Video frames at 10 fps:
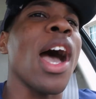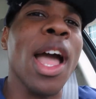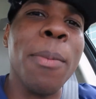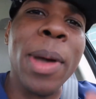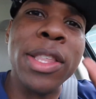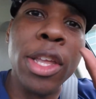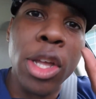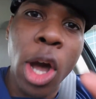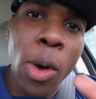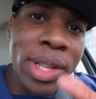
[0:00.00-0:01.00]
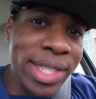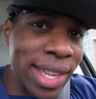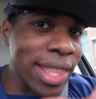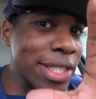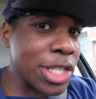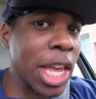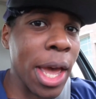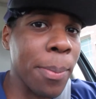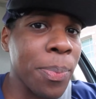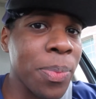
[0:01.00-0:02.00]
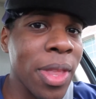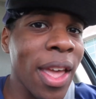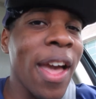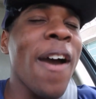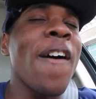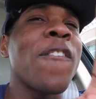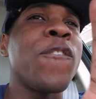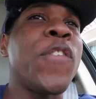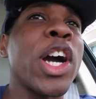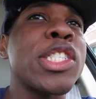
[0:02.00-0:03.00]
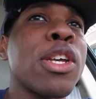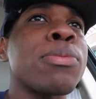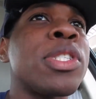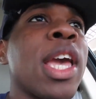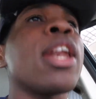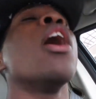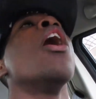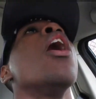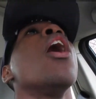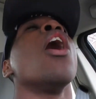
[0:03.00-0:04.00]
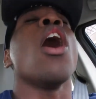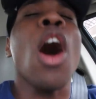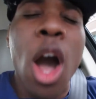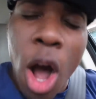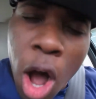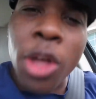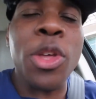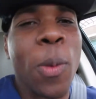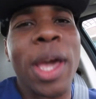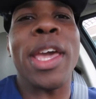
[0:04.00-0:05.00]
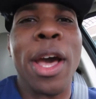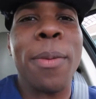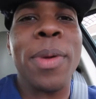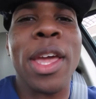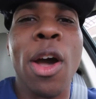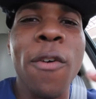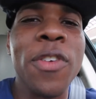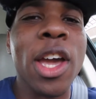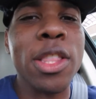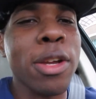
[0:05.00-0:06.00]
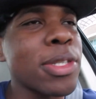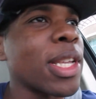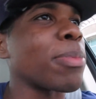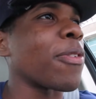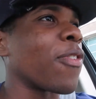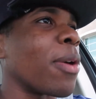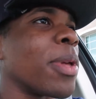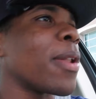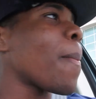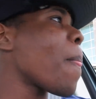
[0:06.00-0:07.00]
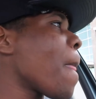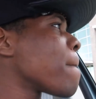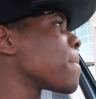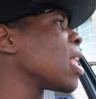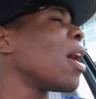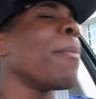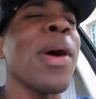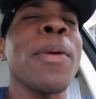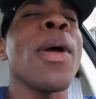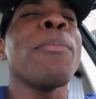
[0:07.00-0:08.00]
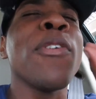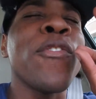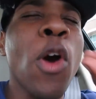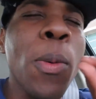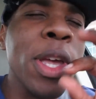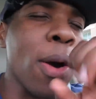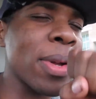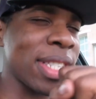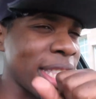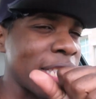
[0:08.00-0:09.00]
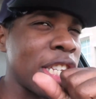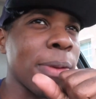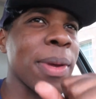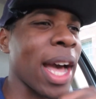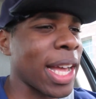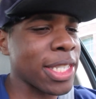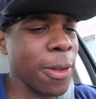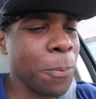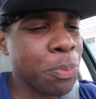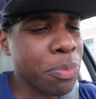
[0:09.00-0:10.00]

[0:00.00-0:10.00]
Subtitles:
I'm about to go into the gym, fuck some shit all the way up, and hopefully y'all learn something from it. But before we go into the gym, guys,